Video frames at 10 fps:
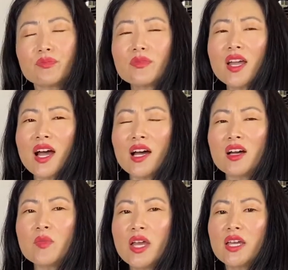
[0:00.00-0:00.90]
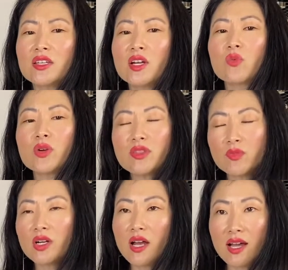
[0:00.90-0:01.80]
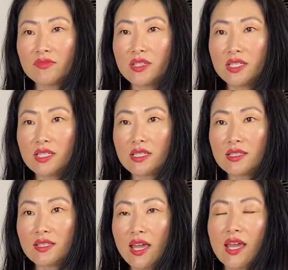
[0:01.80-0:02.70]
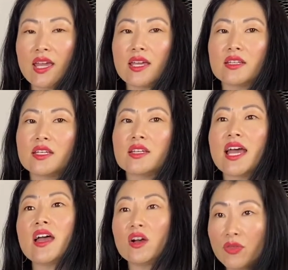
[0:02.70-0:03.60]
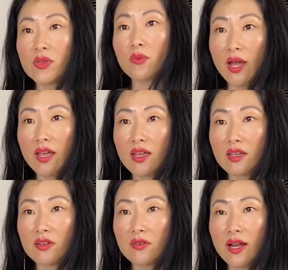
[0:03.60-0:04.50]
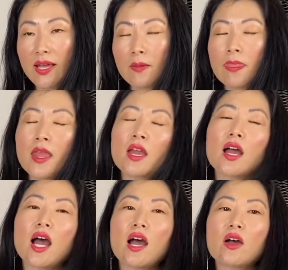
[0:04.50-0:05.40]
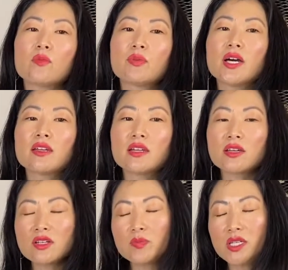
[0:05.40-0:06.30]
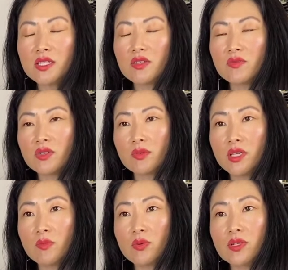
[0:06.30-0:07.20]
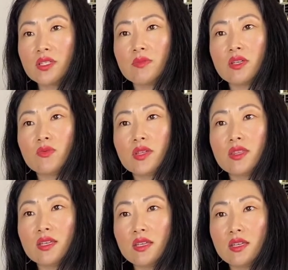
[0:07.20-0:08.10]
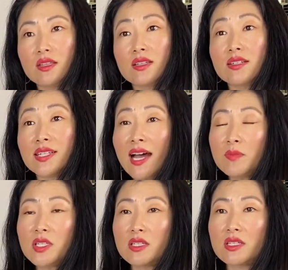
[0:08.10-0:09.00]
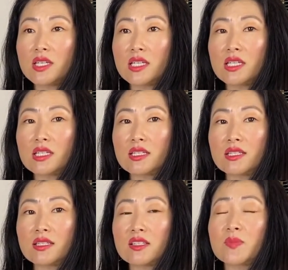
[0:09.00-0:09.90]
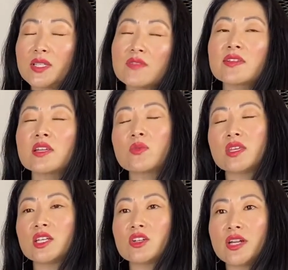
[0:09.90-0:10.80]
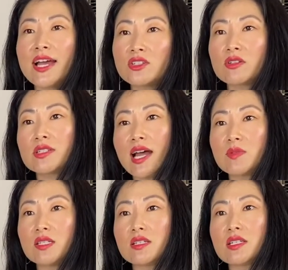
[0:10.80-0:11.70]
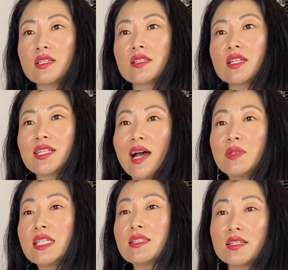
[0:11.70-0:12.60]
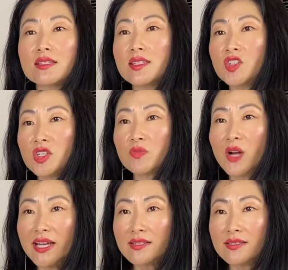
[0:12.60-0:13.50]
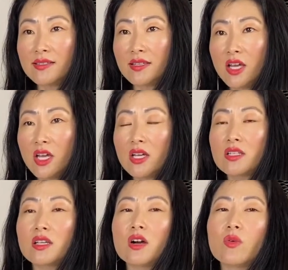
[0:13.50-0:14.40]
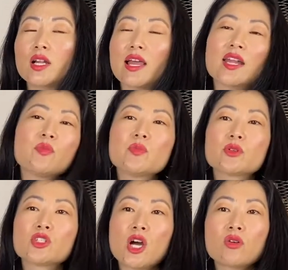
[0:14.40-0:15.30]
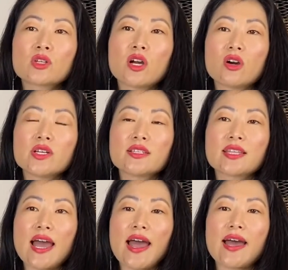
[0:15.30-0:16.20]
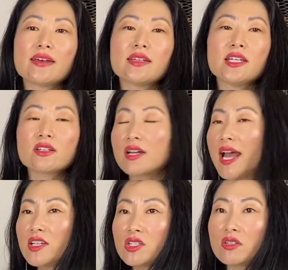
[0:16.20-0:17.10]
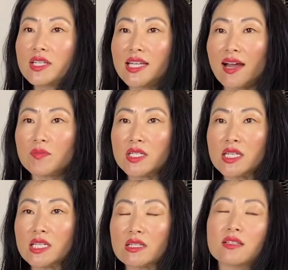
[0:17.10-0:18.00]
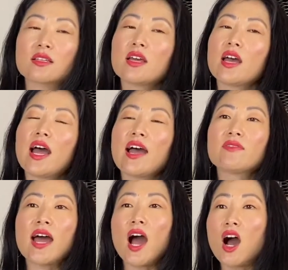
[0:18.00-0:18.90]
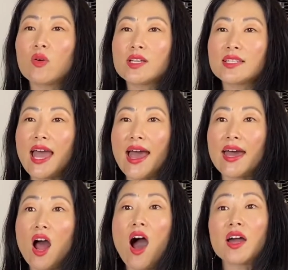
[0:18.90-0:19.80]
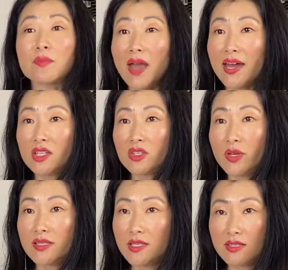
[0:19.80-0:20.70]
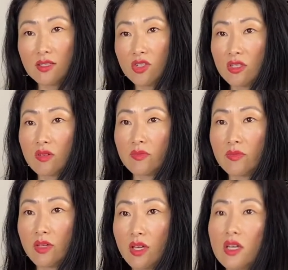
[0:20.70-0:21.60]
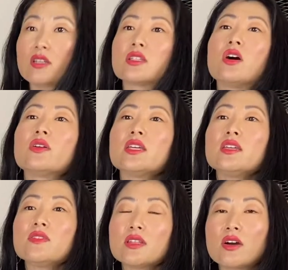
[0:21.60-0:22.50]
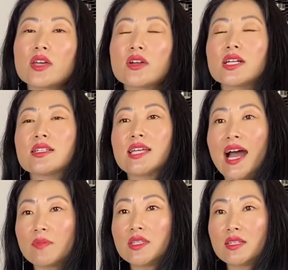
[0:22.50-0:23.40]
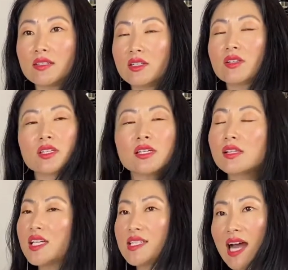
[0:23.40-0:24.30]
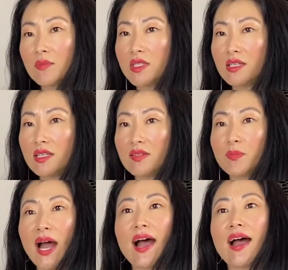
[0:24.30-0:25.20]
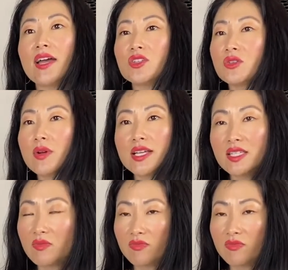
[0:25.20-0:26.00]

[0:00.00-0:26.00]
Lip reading: with more confidence and in a healthy way, right? But another piece of what's really important to me within adoption is, specifically within international adoption, is adoptee citizenship rights. So what a lot of people don't know is that international adoptees have not always had automatic U.S. citizenship. So even though they were adopted, legally adopted by U.S.,